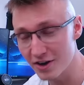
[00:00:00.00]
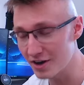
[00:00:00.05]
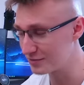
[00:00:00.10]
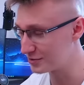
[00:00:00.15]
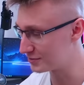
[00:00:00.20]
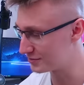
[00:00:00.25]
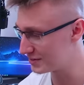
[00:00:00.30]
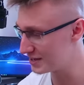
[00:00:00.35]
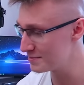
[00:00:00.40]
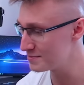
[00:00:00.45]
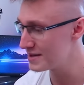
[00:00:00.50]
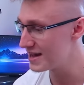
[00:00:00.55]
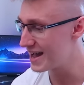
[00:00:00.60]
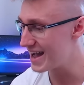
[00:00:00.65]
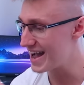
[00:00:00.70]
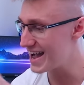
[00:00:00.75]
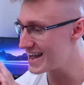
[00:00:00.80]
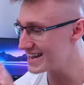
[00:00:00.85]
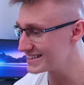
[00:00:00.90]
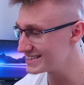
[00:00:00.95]
it off of him
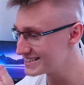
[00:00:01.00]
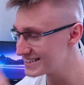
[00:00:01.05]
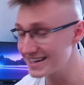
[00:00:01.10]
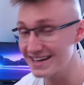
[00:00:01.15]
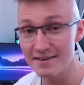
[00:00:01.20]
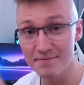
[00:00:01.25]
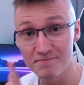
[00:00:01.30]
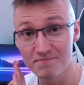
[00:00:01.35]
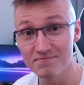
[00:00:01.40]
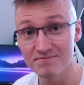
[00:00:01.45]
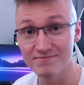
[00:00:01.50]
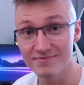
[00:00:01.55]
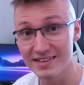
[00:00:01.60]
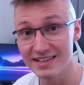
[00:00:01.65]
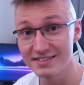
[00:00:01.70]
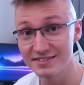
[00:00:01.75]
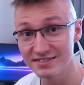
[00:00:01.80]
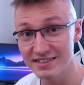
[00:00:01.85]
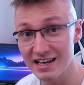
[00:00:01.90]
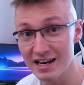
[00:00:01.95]
and uh,
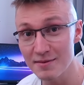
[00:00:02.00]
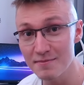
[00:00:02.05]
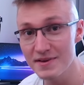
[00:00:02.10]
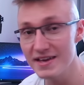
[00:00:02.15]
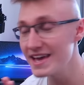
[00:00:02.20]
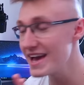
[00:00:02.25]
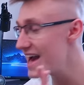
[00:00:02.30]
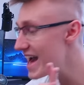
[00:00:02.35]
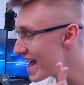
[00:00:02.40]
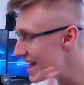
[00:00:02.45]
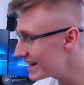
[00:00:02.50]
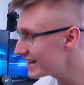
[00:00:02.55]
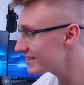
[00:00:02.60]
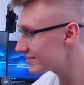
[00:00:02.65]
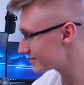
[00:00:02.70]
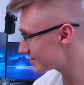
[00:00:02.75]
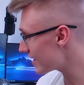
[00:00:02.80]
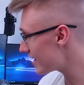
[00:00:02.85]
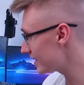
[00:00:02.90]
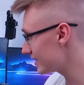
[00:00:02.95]
it's gonna be an
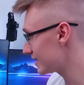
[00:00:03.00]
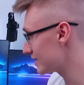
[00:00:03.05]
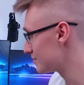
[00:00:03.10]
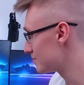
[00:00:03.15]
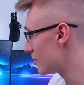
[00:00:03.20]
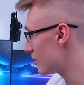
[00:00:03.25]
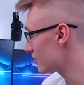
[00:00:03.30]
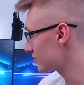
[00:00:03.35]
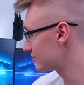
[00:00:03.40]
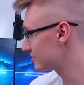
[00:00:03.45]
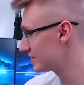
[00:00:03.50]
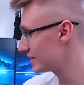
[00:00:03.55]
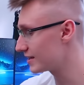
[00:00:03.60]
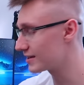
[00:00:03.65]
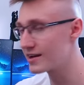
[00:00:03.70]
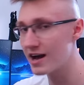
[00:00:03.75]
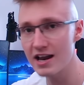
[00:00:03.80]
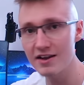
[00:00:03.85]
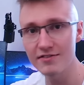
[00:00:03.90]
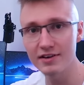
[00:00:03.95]
exciting
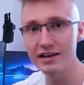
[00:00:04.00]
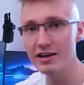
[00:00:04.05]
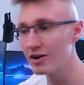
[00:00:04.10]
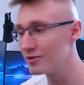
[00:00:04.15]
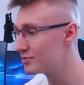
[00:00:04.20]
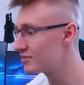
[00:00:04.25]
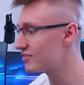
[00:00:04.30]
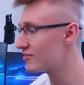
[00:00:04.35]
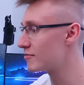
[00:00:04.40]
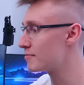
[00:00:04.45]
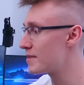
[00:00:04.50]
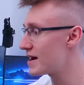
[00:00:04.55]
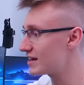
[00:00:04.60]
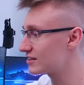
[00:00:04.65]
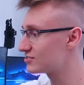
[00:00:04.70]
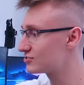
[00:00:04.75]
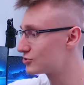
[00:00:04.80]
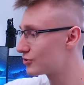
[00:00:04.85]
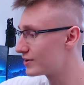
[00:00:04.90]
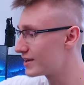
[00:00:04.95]
unboxing, kind of a little bit of a
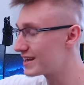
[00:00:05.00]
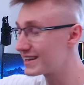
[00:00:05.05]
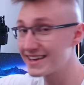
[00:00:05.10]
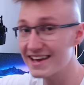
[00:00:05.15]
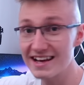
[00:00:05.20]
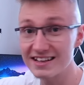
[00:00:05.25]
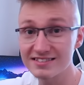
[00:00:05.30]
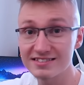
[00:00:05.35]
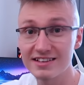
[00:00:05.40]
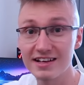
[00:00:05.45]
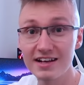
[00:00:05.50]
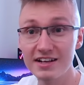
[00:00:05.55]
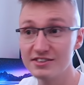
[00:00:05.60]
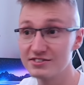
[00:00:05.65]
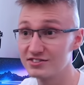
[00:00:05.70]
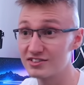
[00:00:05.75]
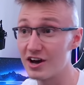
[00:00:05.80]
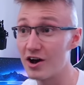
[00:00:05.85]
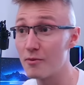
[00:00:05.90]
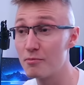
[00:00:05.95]
backstory, I guess.
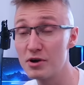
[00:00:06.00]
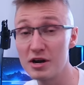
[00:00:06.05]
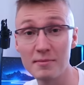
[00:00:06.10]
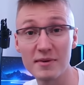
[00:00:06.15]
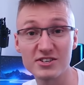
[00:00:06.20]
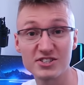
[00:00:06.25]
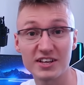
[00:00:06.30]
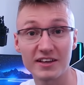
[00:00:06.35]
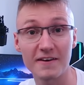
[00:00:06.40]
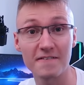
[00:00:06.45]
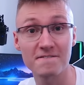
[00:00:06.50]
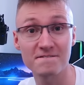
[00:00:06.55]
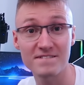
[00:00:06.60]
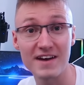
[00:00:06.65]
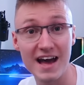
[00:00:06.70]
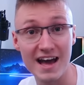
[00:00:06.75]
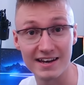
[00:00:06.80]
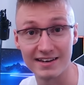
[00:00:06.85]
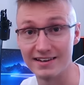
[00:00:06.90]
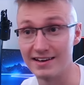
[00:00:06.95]
So pretty much like a
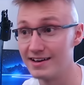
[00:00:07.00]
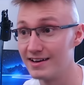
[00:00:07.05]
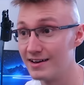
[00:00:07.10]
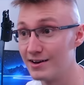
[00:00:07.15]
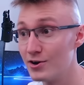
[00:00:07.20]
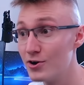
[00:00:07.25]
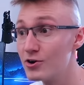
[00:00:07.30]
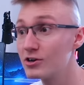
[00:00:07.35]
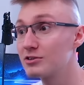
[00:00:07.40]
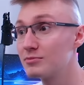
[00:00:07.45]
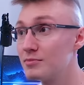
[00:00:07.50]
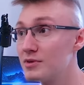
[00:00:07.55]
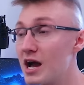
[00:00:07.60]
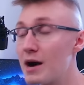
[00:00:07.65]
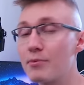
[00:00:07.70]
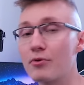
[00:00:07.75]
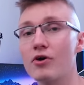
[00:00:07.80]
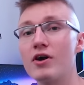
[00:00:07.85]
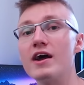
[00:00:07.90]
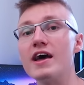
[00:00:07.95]
fan hooked me
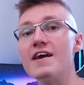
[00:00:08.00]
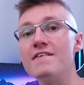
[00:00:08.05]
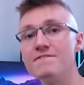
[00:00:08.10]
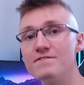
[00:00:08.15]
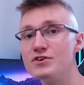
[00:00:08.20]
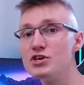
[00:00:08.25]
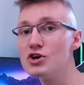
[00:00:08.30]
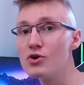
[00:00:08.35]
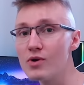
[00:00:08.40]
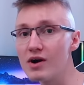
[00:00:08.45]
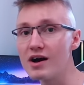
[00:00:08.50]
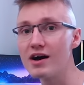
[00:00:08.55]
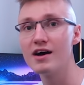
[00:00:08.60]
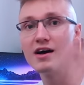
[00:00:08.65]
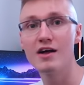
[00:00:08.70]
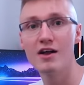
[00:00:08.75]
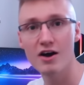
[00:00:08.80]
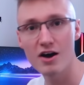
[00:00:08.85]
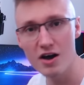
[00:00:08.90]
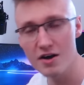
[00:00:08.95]
up or a viewer
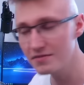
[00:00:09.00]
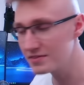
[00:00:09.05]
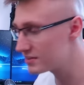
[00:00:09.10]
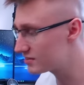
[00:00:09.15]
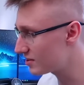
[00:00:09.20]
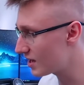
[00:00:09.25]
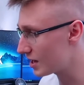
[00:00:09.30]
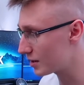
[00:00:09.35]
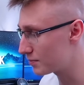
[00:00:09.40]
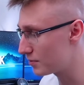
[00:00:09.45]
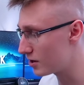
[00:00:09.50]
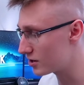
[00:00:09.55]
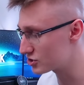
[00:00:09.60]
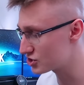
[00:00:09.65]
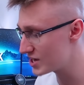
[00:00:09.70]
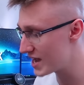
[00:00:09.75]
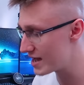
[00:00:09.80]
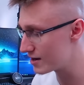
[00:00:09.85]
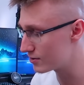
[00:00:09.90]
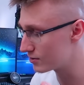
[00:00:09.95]
of the Tech Block
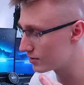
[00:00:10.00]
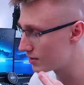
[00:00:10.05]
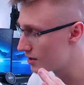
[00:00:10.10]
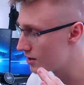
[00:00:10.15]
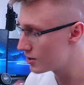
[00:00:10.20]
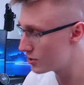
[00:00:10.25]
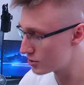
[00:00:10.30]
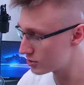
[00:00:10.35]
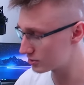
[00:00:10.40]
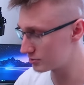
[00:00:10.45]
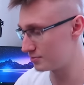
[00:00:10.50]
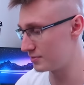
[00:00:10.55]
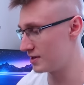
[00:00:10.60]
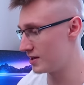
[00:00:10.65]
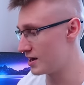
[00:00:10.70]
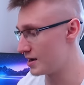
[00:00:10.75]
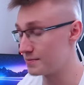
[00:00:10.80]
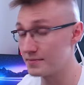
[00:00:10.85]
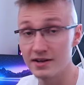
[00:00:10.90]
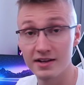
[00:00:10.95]
channel hooked me
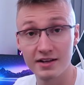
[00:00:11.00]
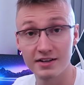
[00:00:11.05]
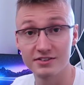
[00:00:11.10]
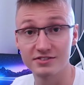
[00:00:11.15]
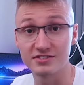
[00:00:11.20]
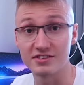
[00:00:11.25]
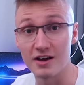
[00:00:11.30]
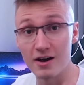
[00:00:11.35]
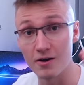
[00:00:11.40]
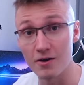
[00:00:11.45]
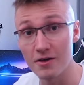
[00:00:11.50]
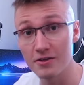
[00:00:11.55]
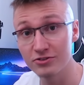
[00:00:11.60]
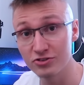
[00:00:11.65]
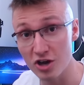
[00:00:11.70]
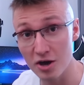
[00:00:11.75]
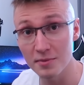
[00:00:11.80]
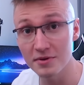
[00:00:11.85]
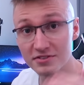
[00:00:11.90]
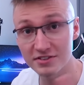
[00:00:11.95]
up. So
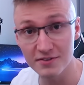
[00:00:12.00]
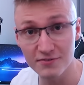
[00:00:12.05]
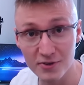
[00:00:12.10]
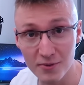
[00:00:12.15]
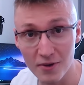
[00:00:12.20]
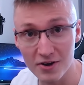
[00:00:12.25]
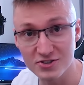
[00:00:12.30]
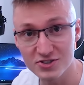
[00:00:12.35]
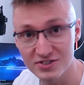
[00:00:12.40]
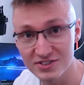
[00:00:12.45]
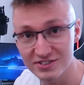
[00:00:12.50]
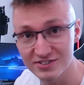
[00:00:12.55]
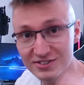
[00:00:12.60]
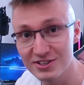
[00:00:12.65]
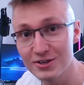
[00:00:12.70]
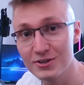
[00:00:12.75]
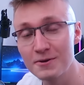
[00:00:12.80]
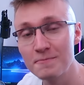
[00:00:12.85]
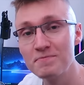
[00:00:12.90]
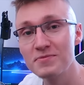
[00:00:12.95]
Thomas, if you're watching this
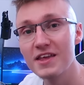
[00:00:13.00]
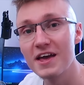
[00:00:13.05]
dude,